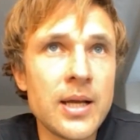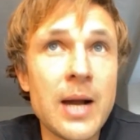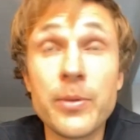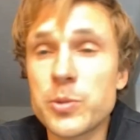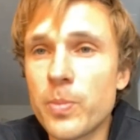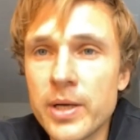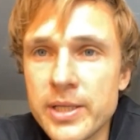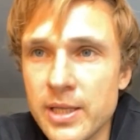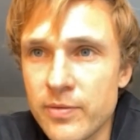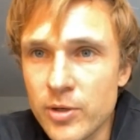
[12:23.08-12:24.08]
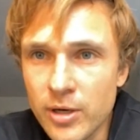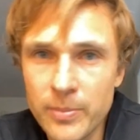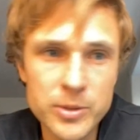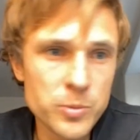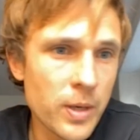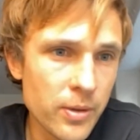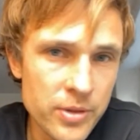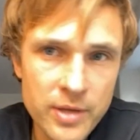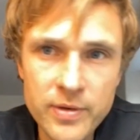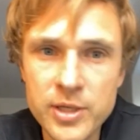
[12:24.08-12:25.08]
how much money they've got, how much
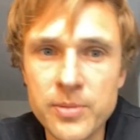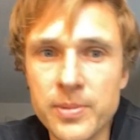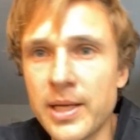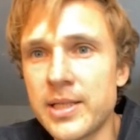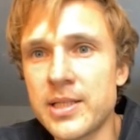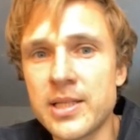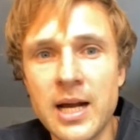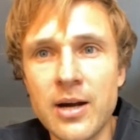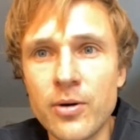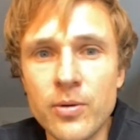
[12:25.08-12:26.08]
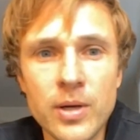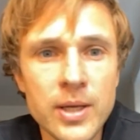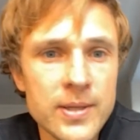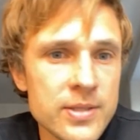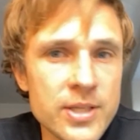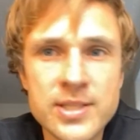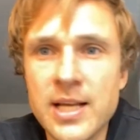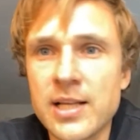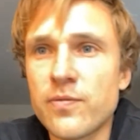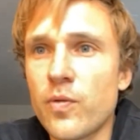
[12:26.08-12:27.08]
wealth they've accumulated, how
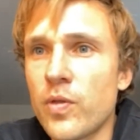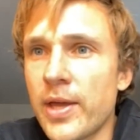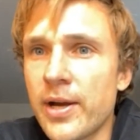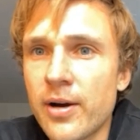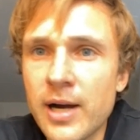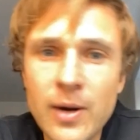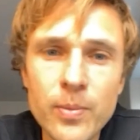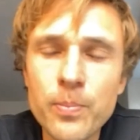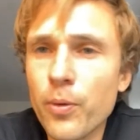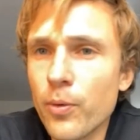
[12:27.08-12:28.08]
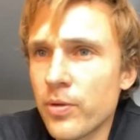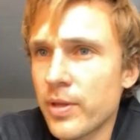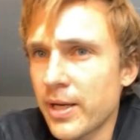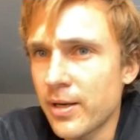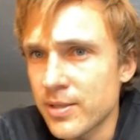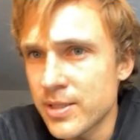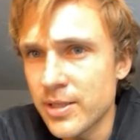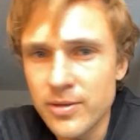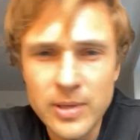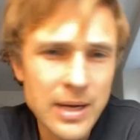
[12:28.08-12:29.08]
successful they are, how important they are, you
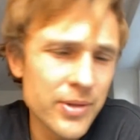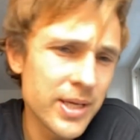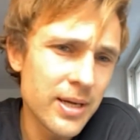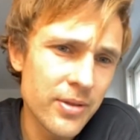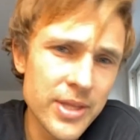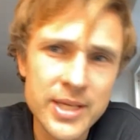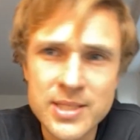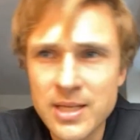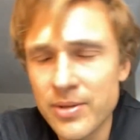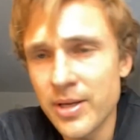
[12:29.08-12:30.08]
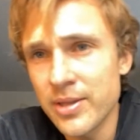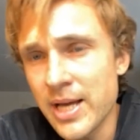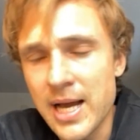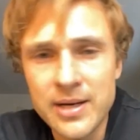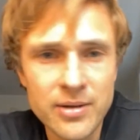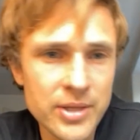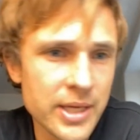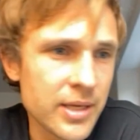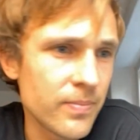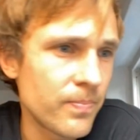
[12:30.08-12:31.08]
know, how they are this, how they are that, how they
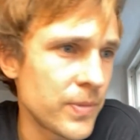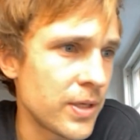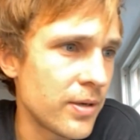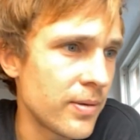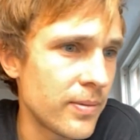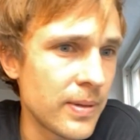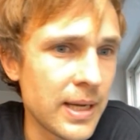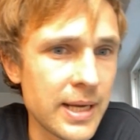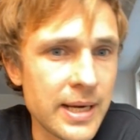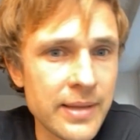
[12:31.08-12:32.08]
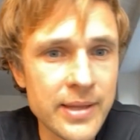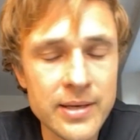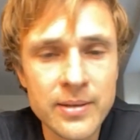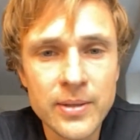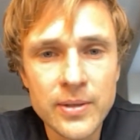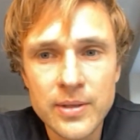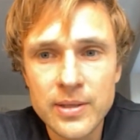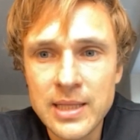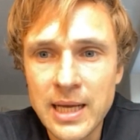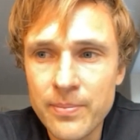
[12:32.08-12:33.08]
can, you know, and then
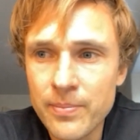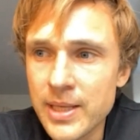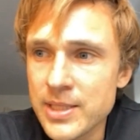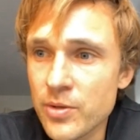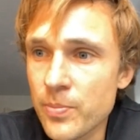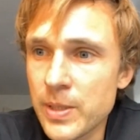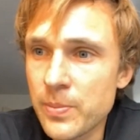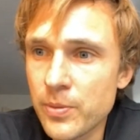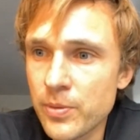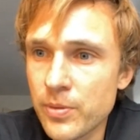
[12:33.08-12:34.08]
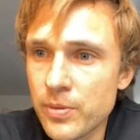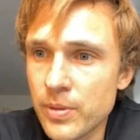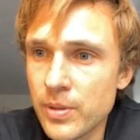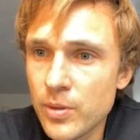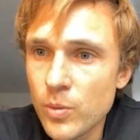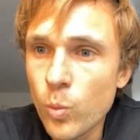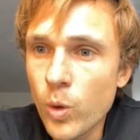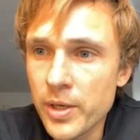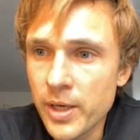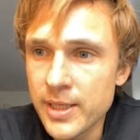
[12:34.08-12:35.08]
that makes other people,
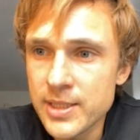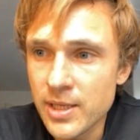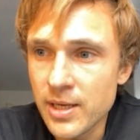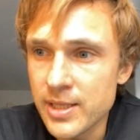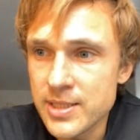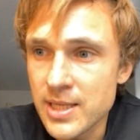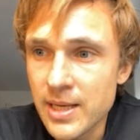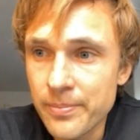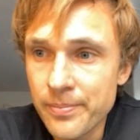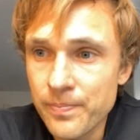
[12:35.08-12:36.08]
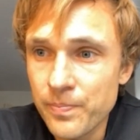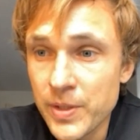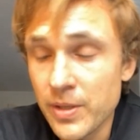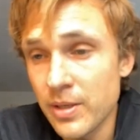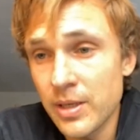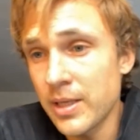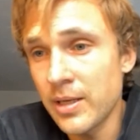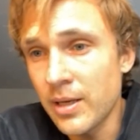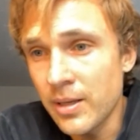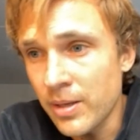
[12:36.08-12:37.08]
one, idolize them, you know, and
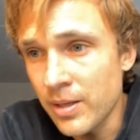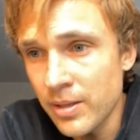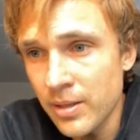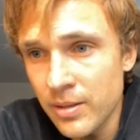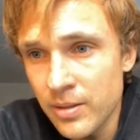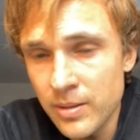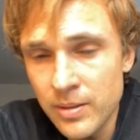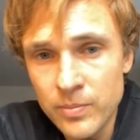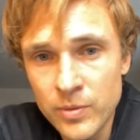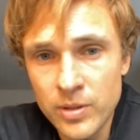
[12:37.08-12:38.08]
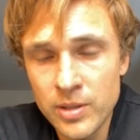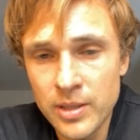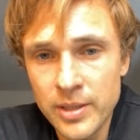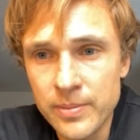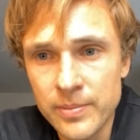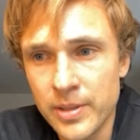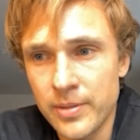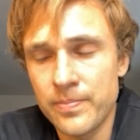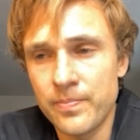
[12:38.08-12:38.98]
I'm not going to, like, you know,